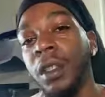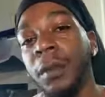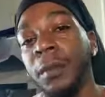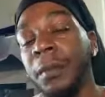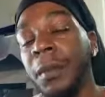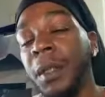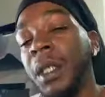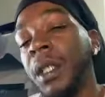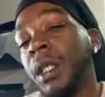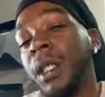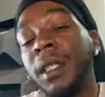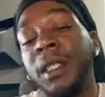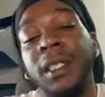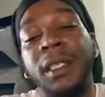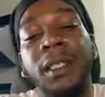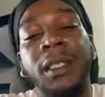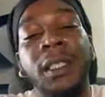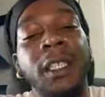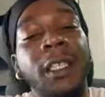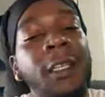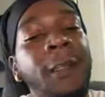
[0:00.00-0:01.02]
Man, that's
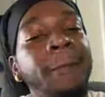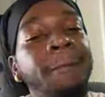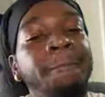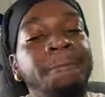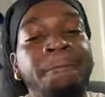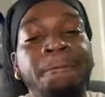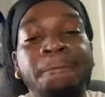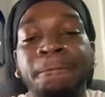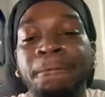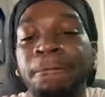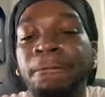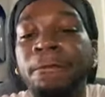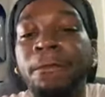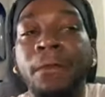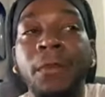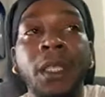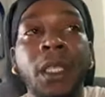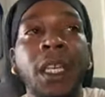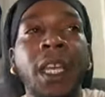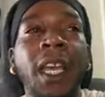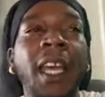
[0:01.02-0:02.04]

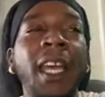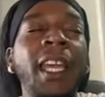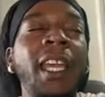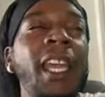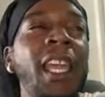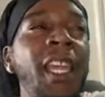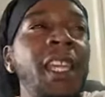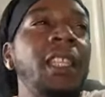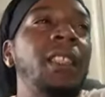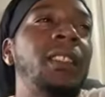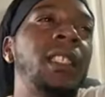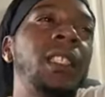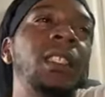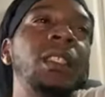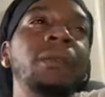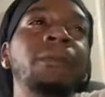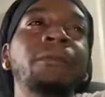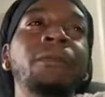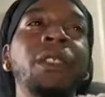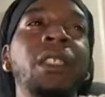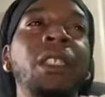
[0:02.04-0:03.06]
I hate that
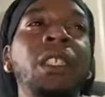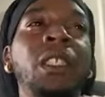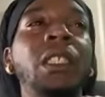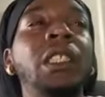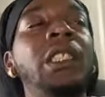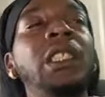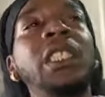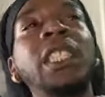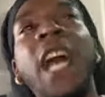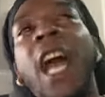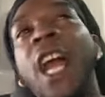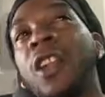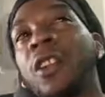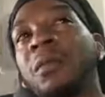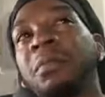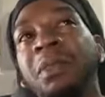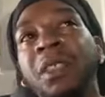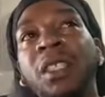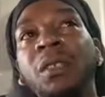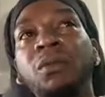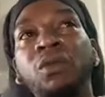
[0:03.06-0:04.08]
a lot of
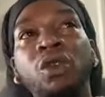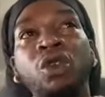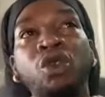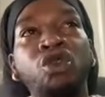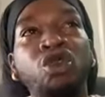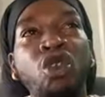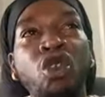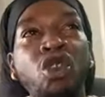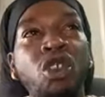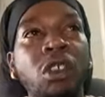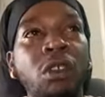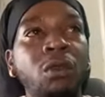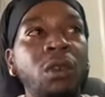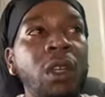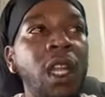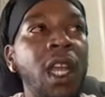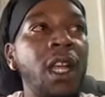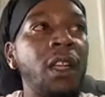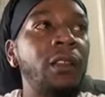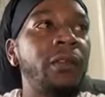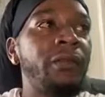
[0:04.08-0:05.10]
people grow up
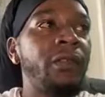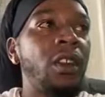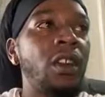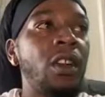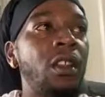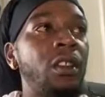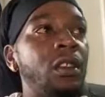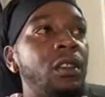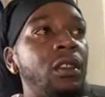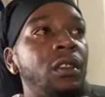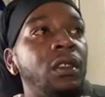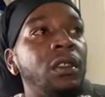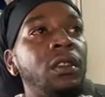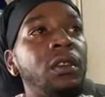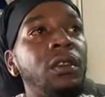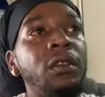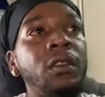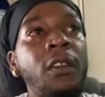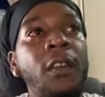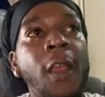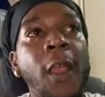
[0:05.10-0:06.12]
without a father.
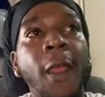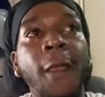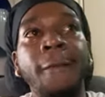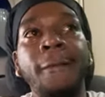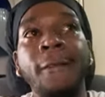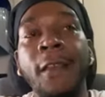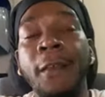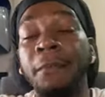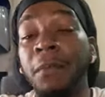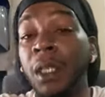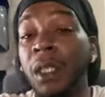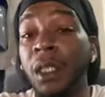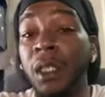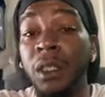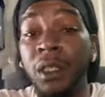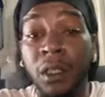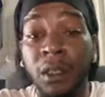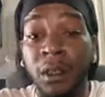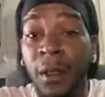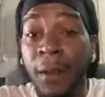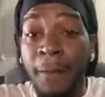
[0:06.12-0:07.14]

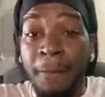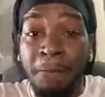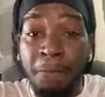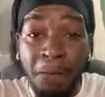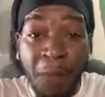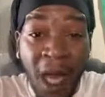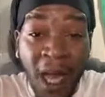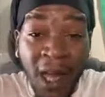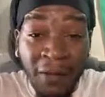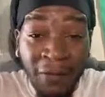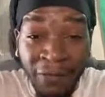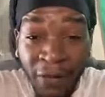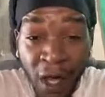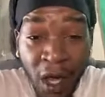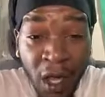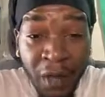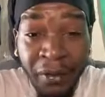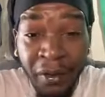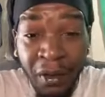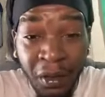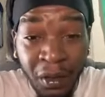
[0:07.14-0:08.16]
Because my
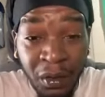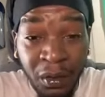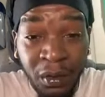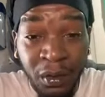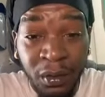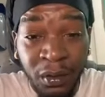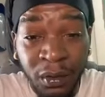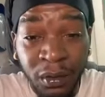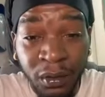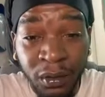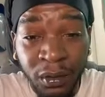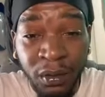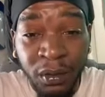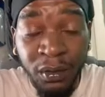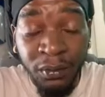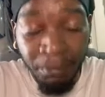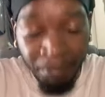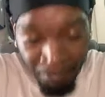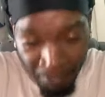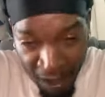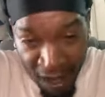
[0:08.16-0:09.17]
father,
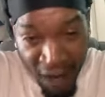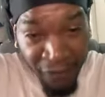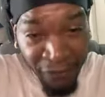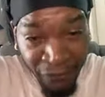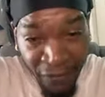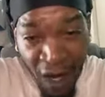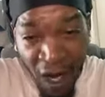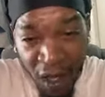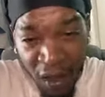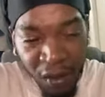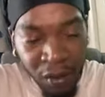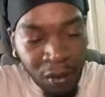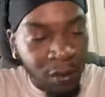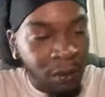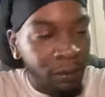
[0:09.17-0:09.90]
my father,